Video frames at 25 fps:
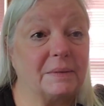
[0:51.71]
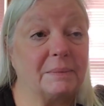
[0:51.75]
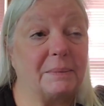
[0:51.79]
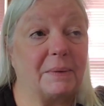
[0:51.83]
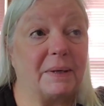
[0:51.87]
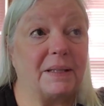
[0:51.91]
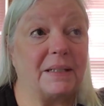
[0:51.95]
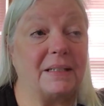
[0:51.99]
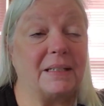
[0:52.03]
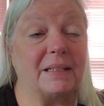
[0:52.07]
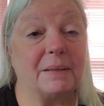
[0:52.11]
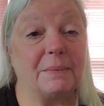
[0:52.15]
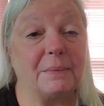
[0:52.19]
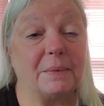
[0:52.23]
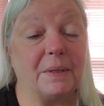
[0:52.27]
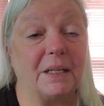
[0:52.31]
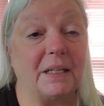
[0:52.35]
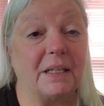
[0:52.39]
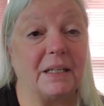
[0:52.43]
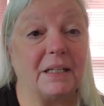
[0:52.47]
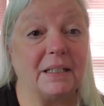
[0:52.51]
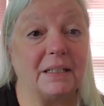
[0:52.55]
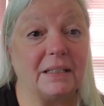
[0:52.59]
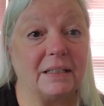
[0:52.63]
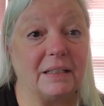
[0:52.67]
by the time the
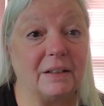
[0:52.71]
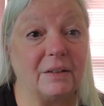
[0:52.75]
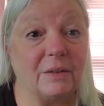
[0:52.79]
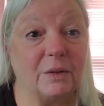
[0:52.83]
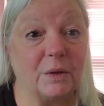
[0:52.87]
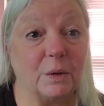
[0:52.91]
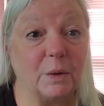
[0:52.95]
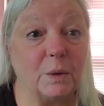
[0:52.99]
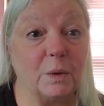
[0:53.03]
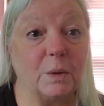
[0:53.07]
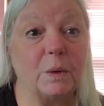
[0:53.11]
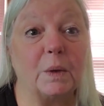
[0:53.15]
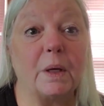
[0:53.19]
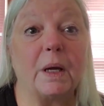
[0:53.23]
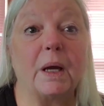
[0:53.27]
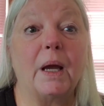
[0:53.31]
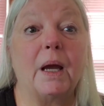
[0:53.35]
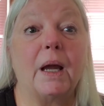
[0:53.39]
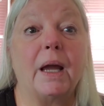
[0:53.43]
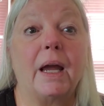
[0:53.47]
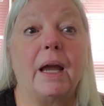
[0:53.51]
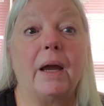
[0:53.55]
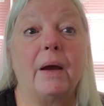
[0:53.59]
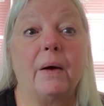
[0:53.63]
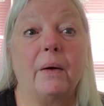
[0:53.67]
heat get or the
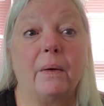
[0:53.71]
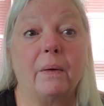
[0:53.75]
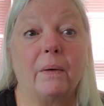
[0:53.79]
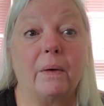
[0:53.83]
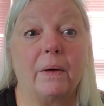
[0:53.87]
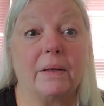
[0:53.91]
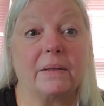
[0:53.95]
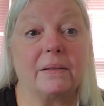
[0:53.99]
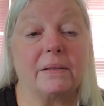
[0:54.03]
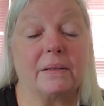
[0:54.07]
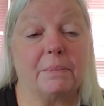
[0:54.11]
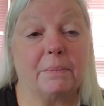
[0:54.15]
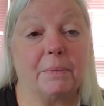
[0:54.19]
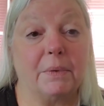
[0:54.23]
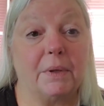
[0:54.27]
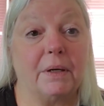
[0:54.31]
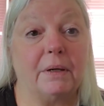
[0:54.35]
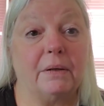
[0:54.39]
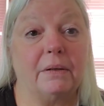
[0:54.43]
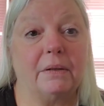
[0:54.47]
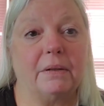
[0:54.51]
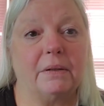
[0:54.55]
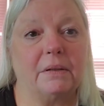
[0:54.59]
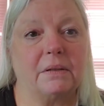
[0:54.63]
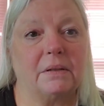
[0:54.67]
air gets up
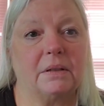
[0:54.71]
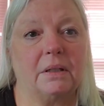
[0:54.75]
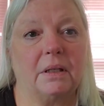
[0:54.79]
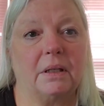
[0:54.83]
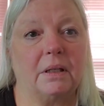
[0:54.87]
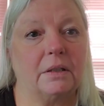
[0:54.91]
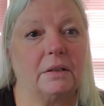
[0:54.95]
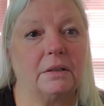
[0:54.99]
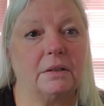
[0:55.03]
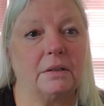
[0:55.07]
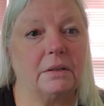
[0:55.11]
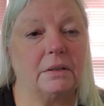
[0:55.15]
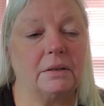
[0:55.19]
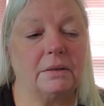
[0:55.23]
there, it's not